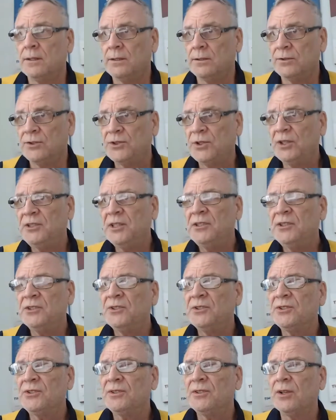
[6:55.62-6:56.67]
Search
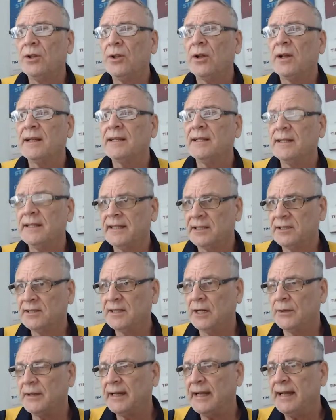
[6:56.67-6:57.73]
engines like links
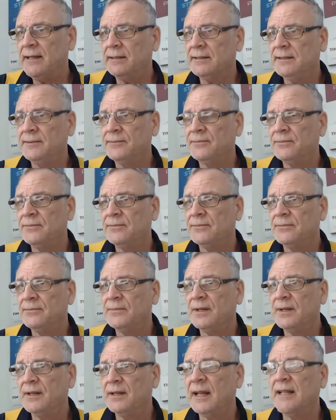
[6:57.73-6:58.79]
going out
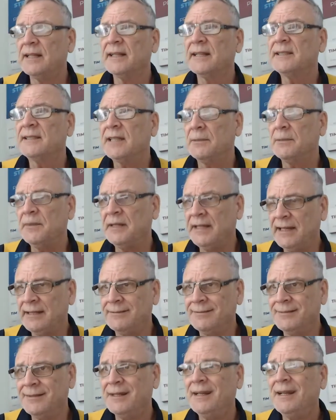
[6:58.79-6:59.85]
and links coming
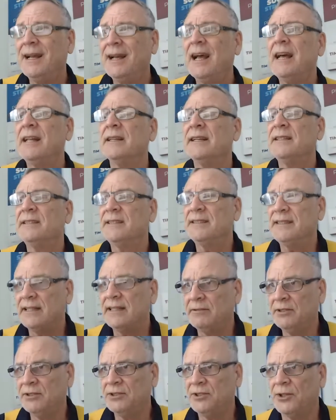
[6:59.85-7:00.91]
in and links that are
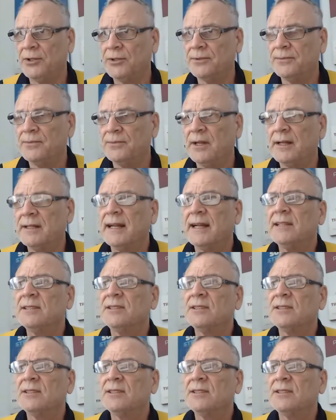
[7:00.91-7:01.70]
internal. Okay,